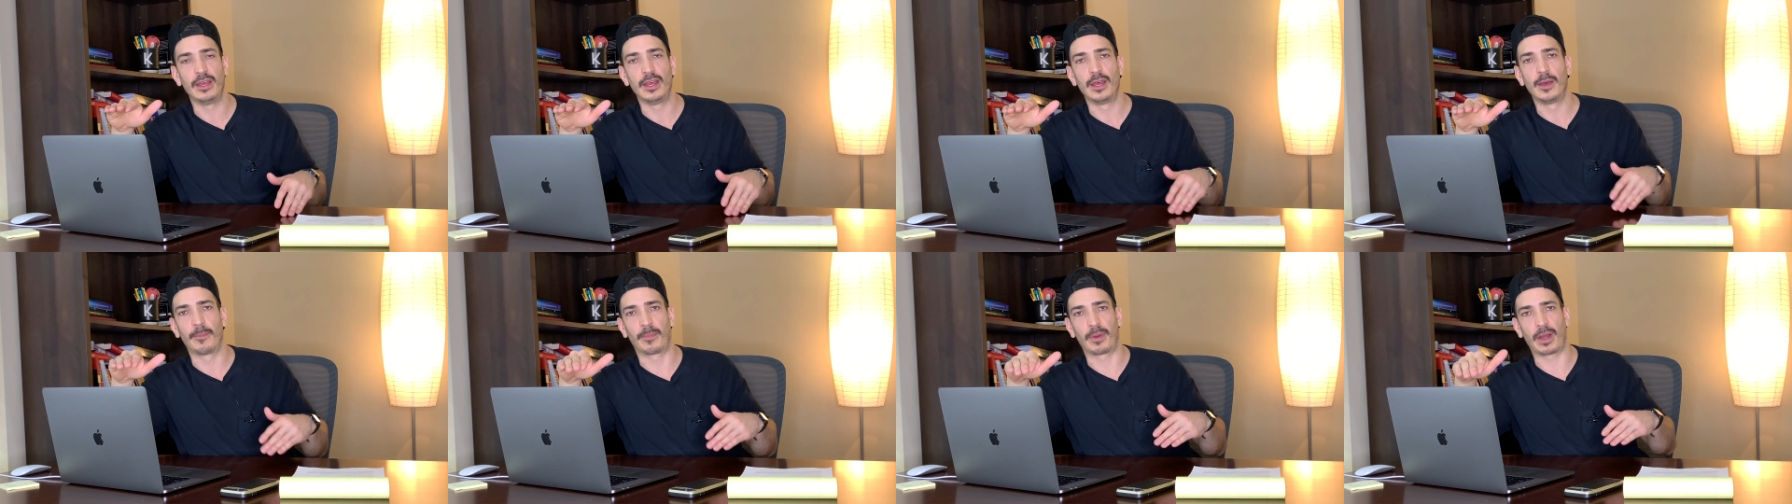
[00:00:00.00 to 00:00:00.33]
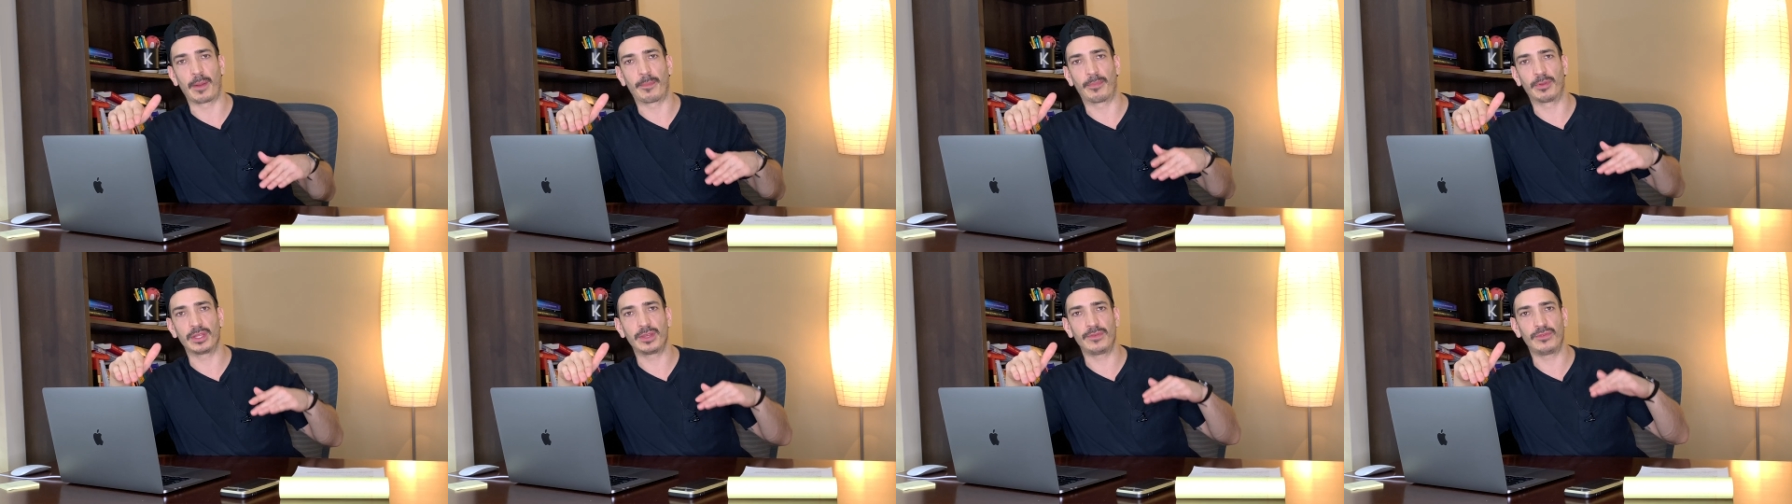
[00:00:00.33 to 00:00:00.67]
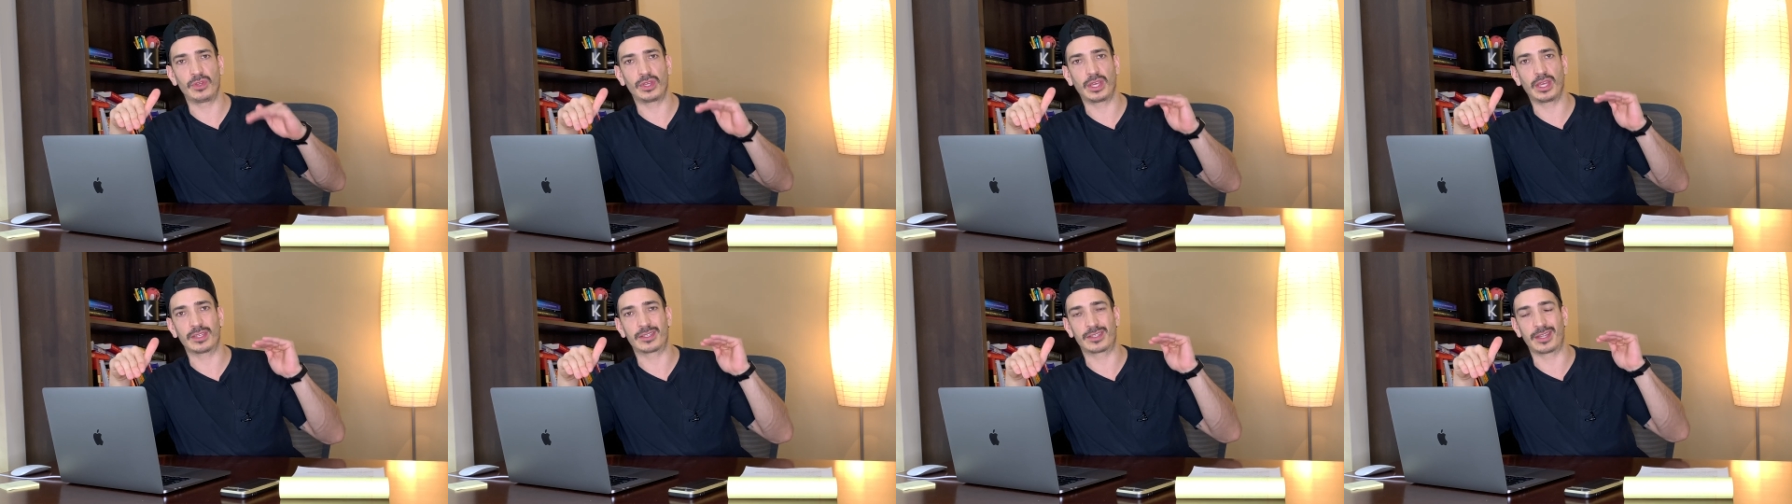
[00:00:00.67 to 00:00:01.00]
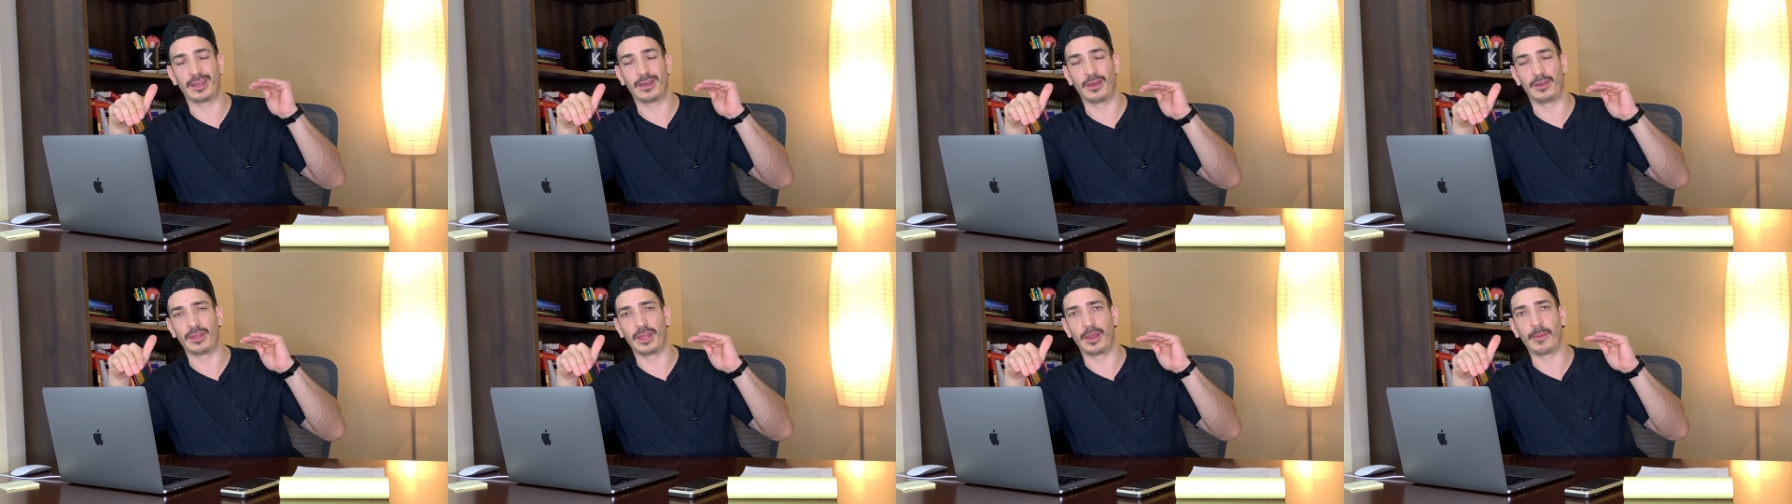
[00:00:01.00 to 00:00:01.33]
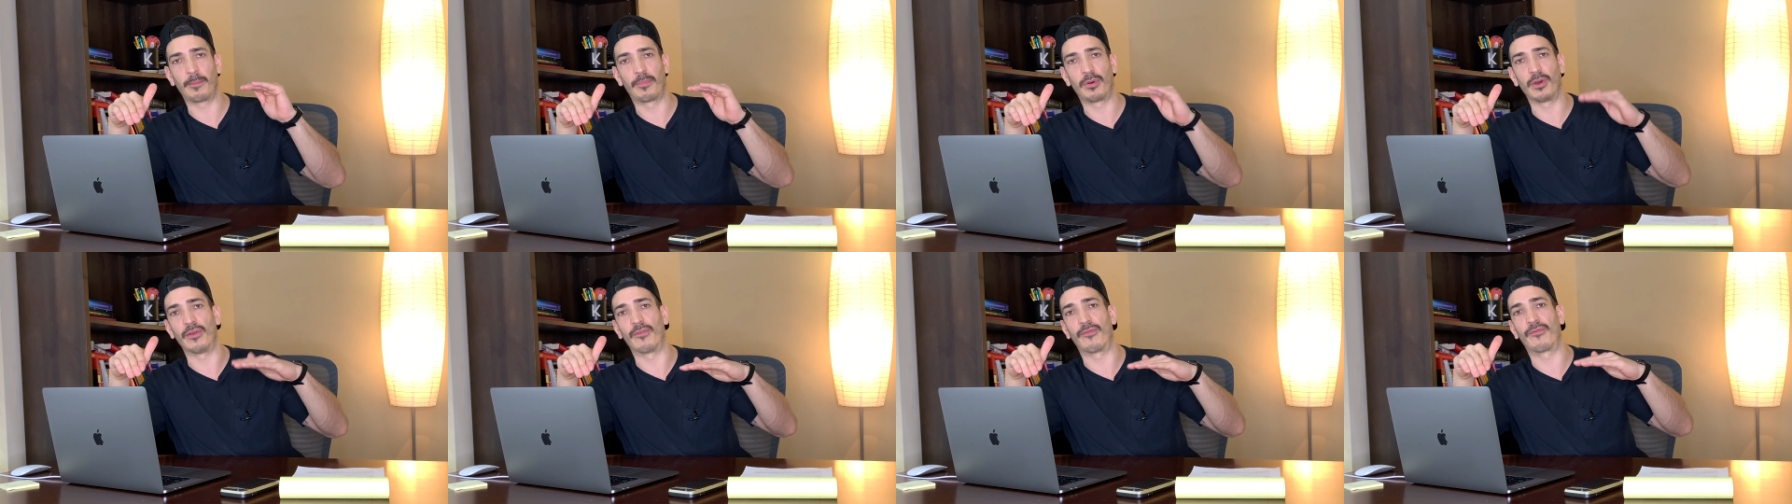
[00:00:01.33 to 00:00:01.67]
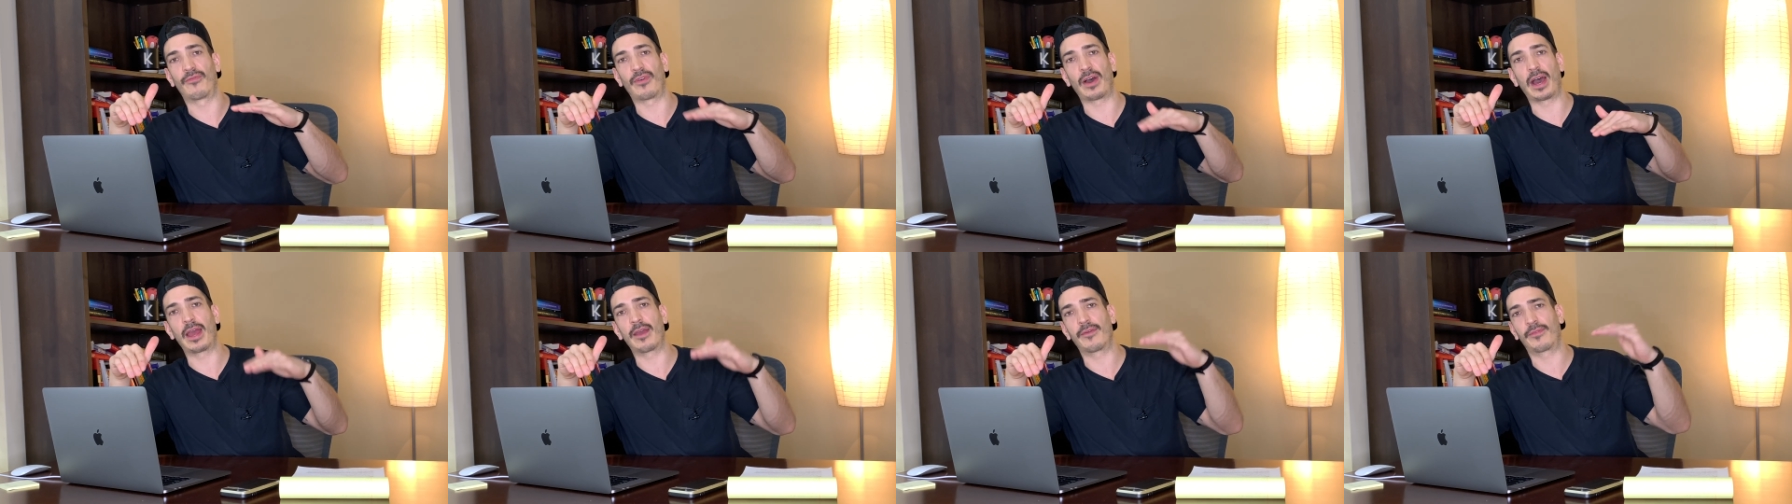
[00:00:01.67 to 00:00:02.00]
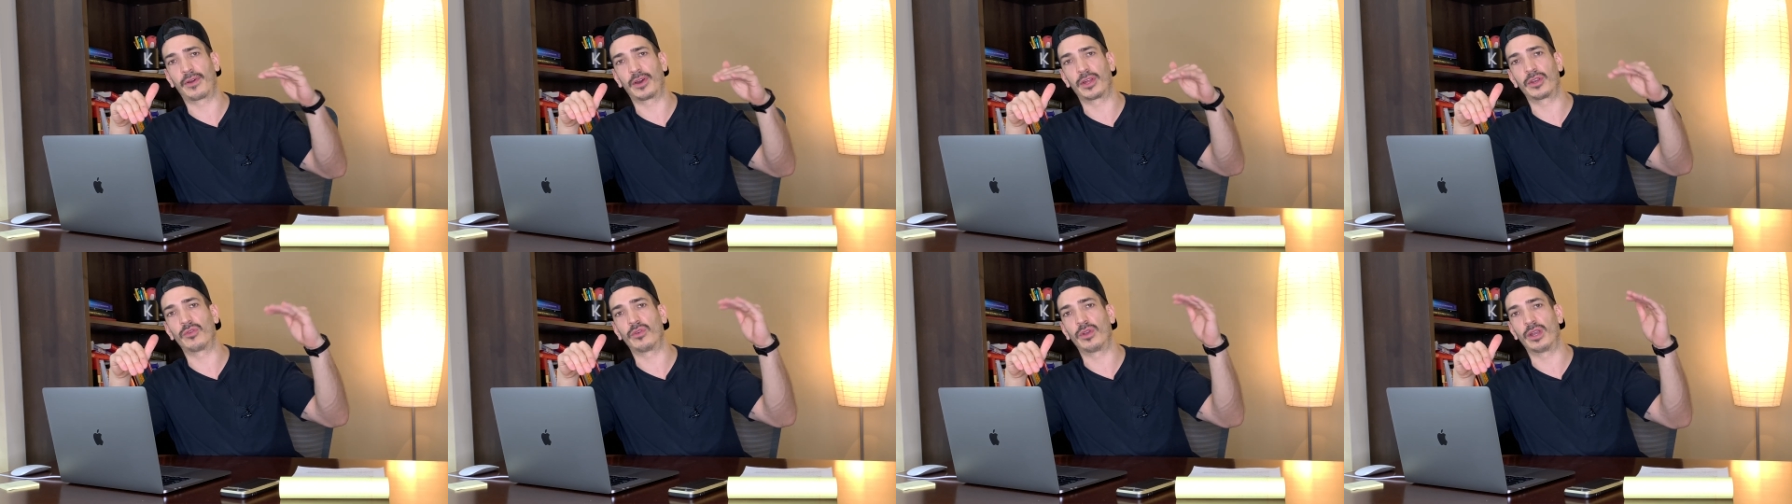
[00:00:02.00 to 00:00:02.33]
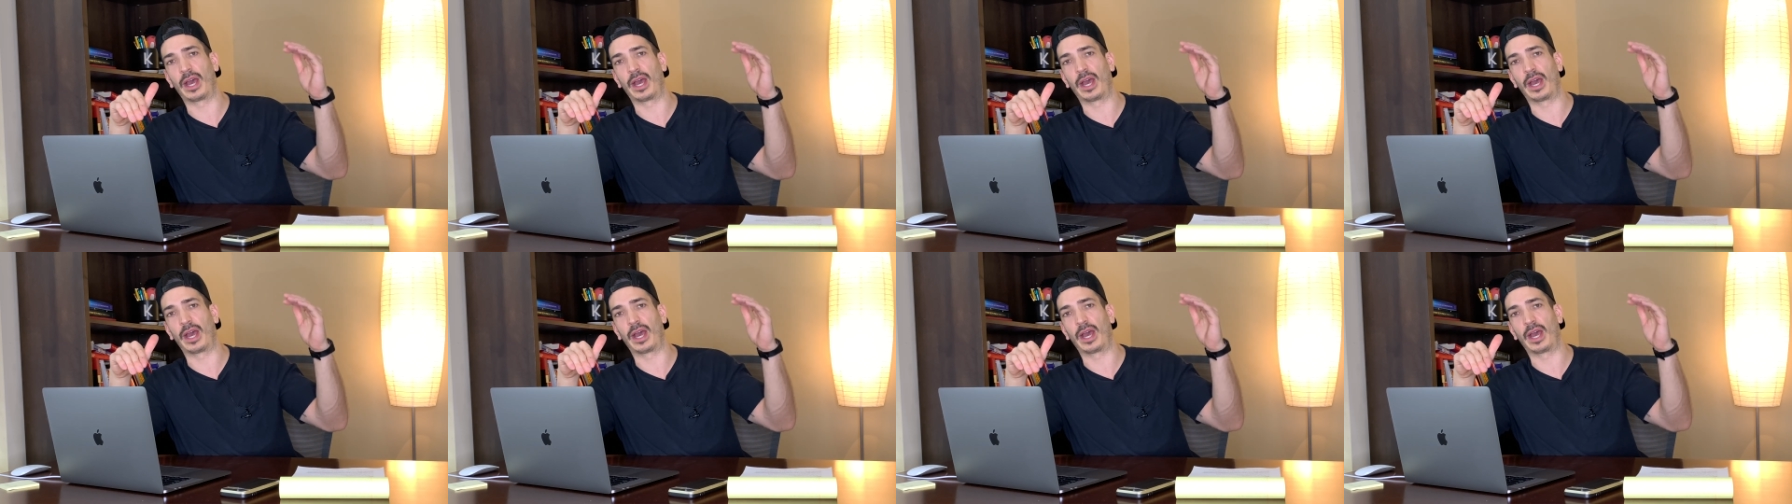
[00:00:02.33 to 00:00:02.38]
but I believe you get to input 500